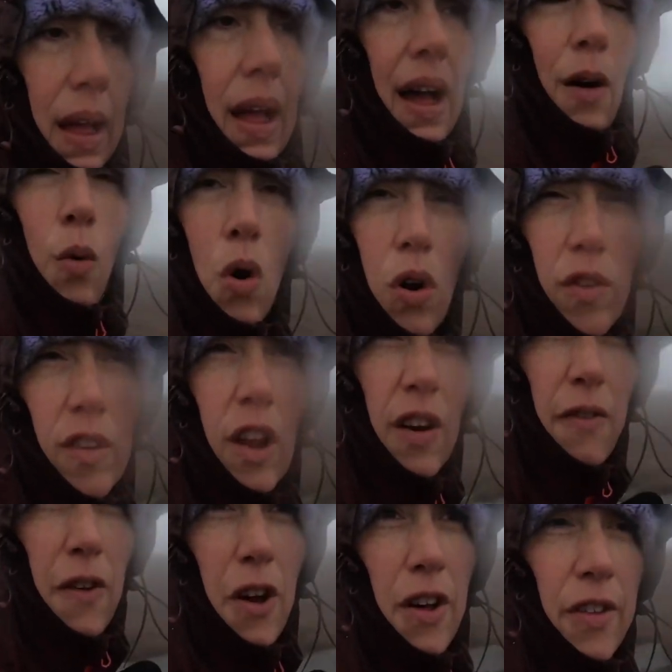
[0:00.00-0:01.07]
I walked a
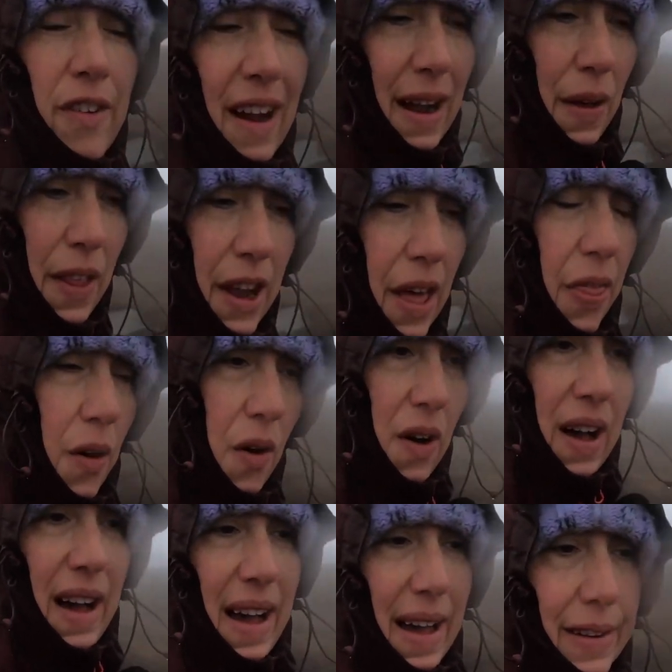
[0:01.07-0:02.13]
lot further out than I thought
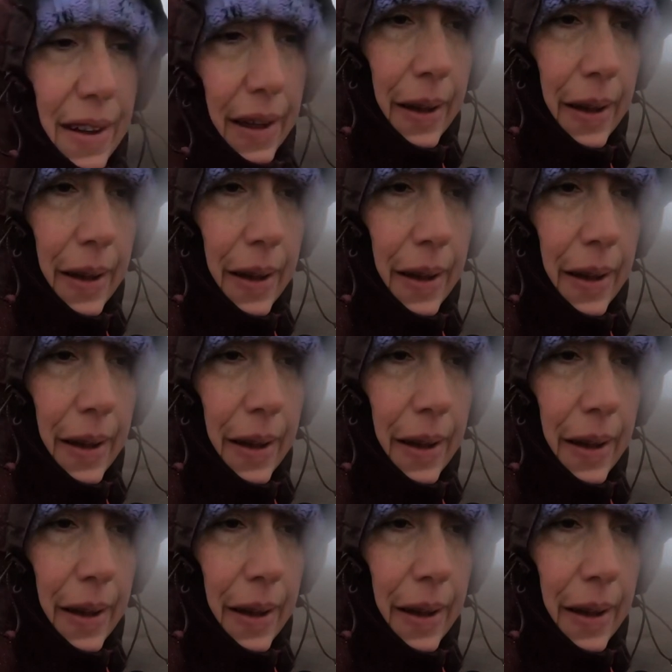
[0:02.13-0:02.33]
I had.